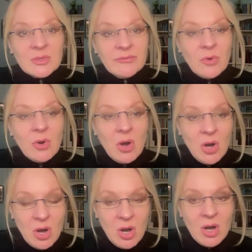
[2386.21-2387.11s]
for
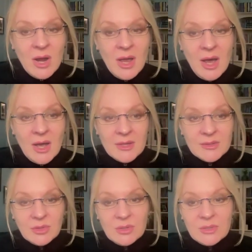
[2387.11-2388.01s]
her
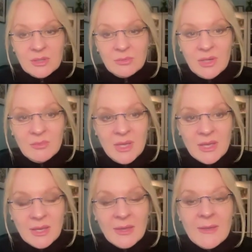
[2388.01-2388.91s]
highest good and
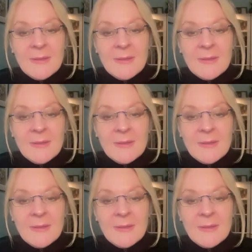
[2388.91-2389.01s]
well-being,